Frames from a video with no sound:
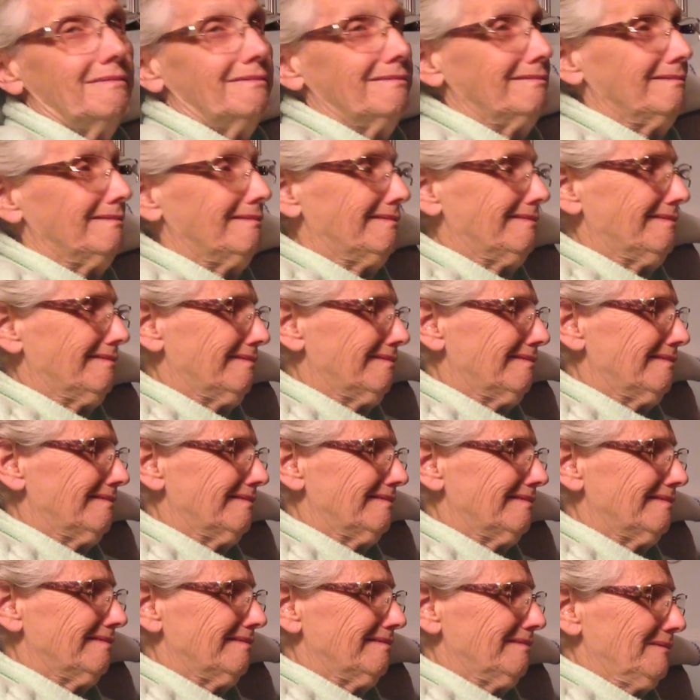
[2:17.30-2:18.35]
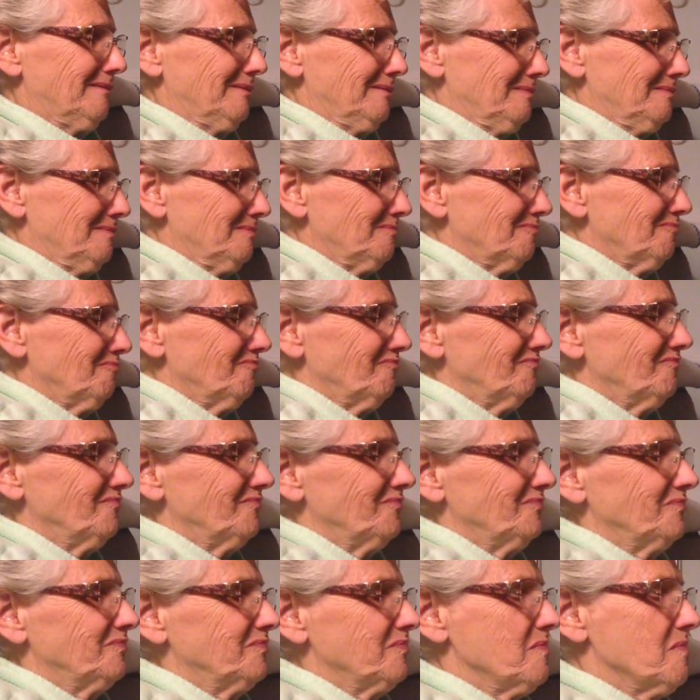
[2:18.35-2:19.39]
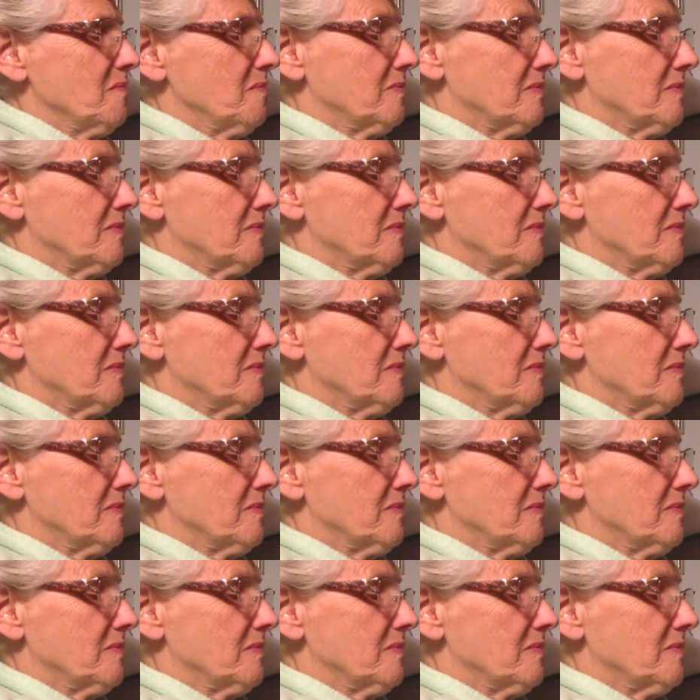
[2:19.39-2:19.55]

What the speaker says: [no speech]